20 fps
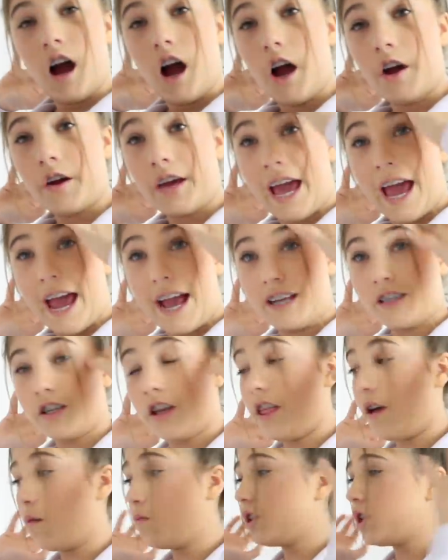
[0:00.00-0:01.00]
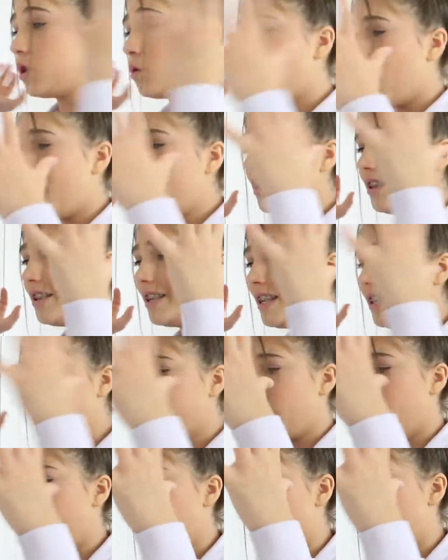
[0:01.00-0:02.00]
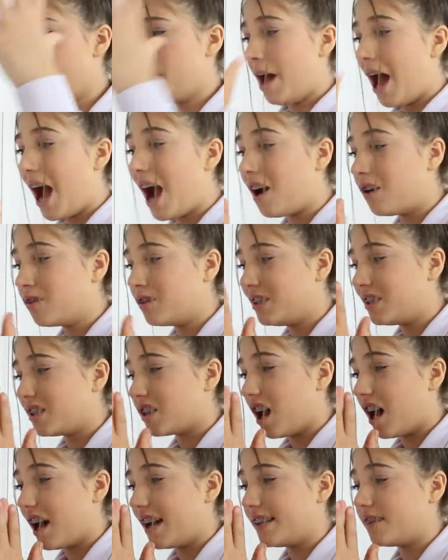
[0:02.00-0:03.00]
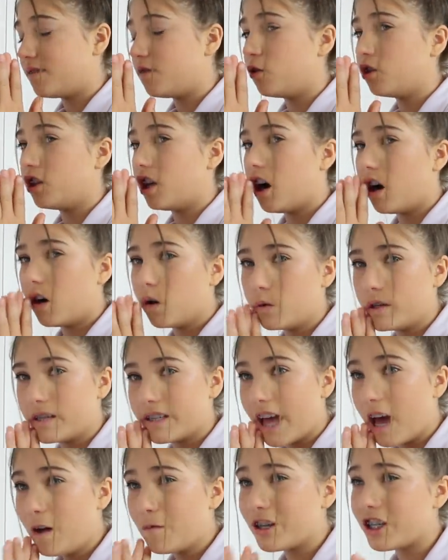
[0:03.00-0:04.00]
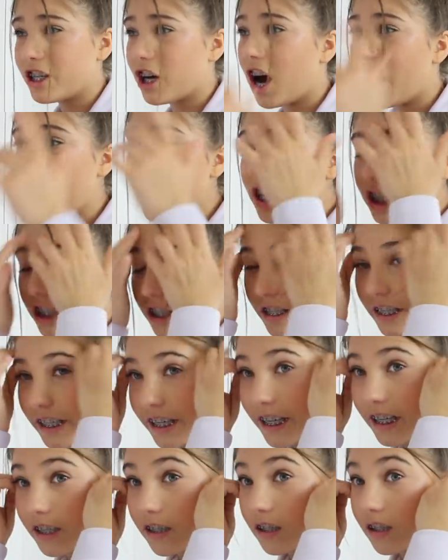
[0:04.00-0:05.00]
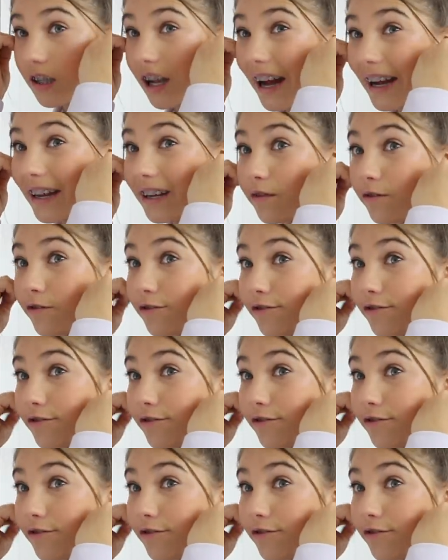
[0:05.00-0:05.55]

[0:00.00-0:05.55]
Okay, so that was £22, guys, for the whole set, which I actually think is, like,